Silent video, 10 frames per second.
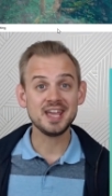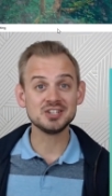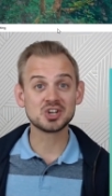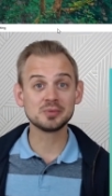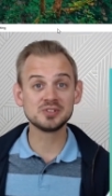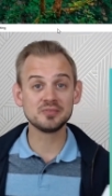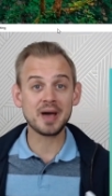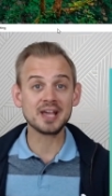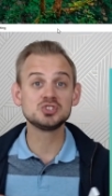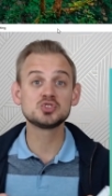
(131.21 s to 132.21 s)
in terms of
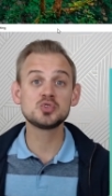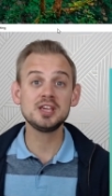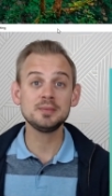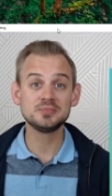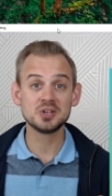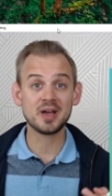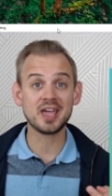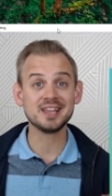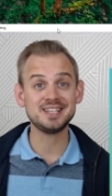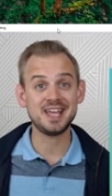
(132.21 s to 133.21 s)
my stream to
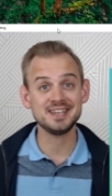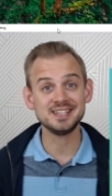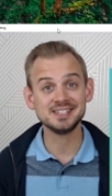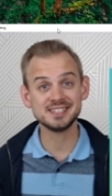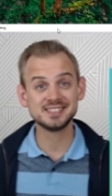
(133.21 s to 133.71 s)
my attendees.